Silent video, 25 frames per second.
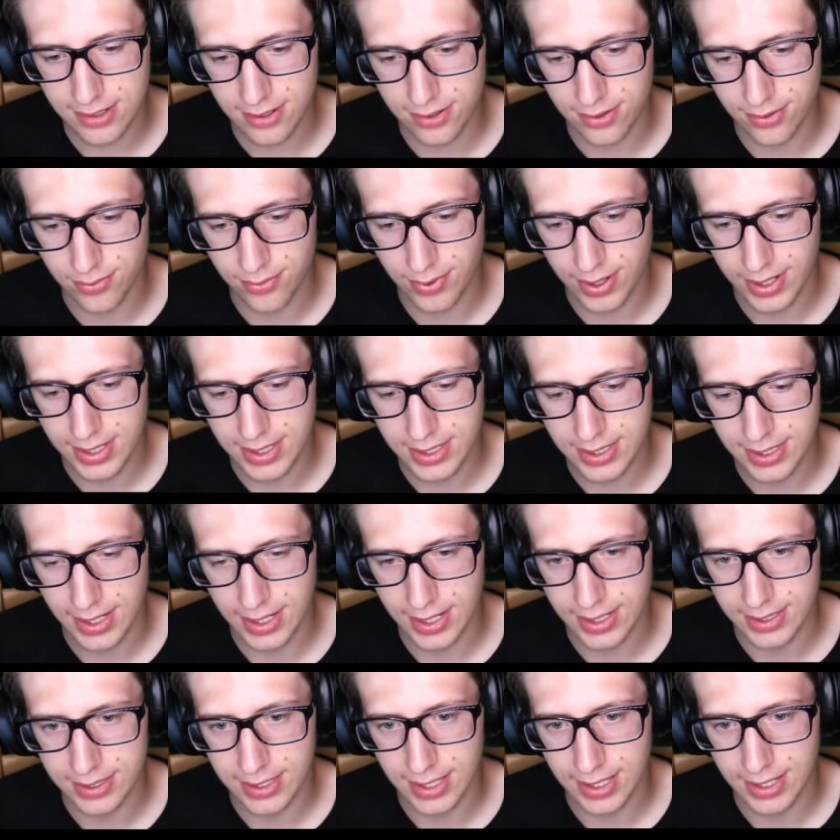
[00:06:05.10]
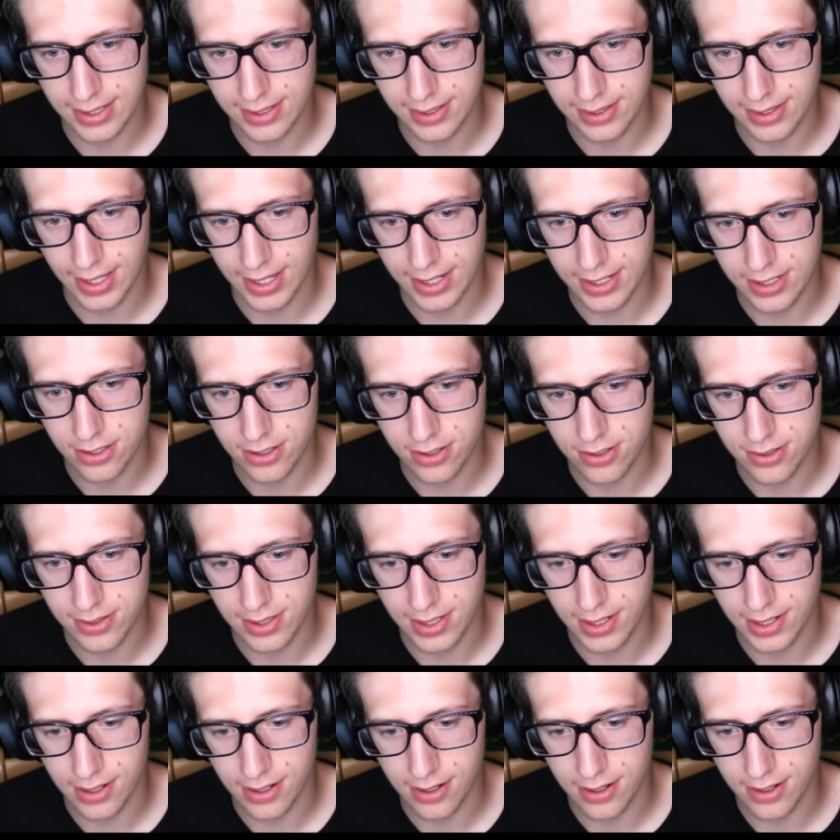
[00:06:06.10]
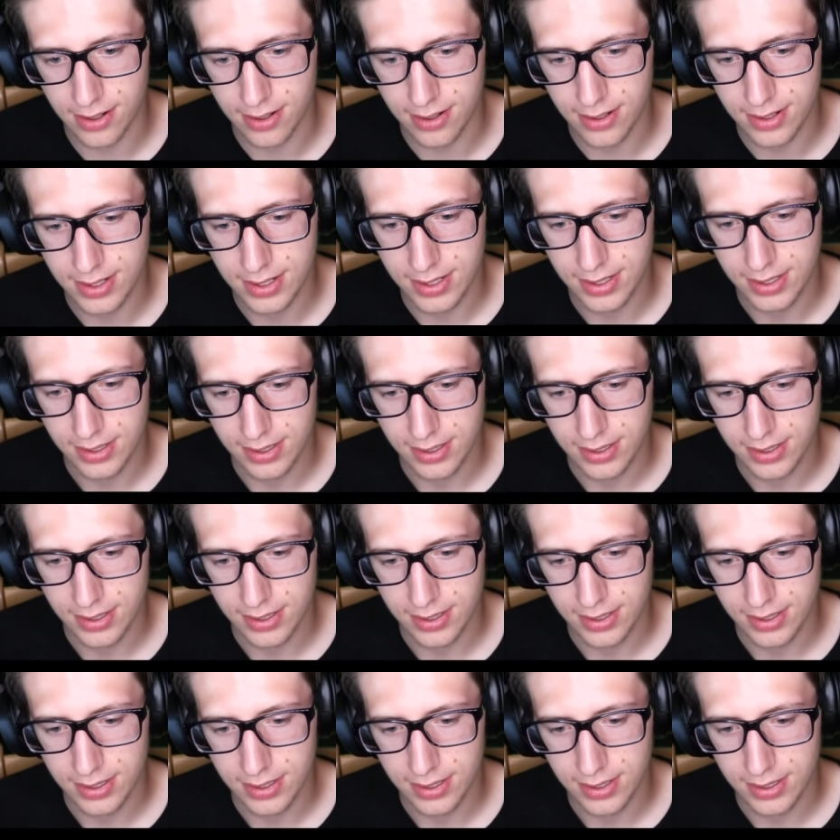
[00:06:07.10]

away at that layer there.